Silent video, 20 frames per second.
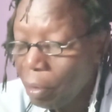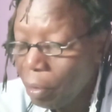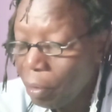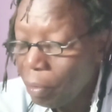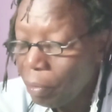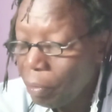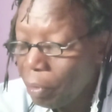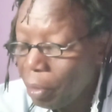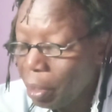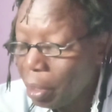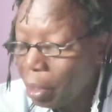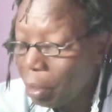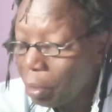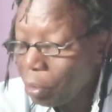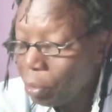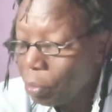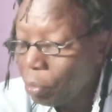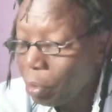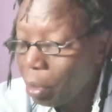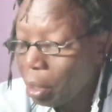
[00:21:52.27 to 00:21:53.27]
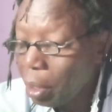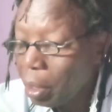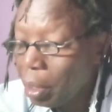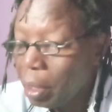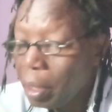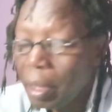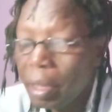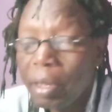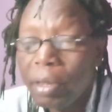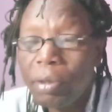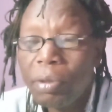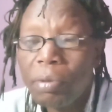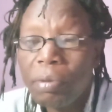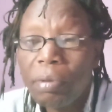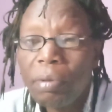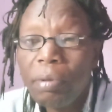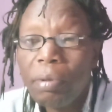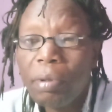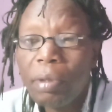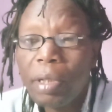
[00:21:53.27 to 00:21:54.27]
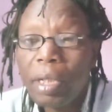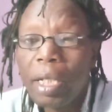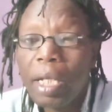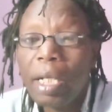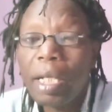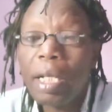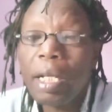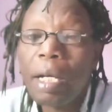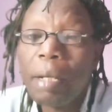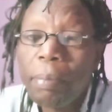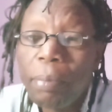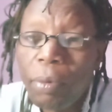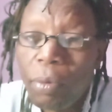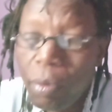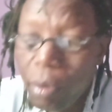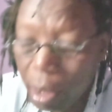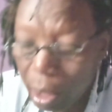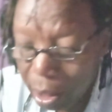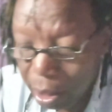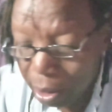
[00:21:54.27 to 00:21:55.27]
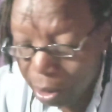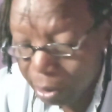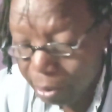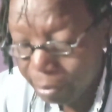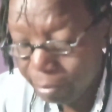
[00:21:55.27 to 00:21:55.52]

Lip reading: of a down quark into an up quark.